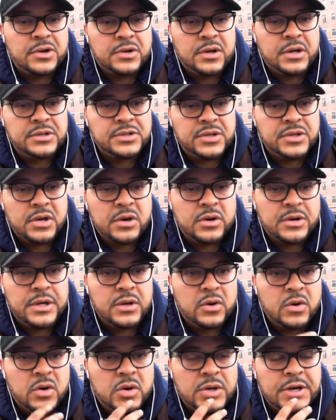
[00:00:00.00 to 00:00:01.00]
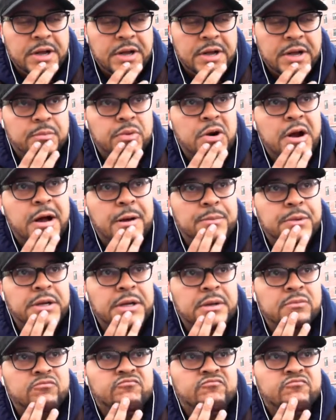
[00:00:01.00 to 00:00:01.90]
attorney on that property.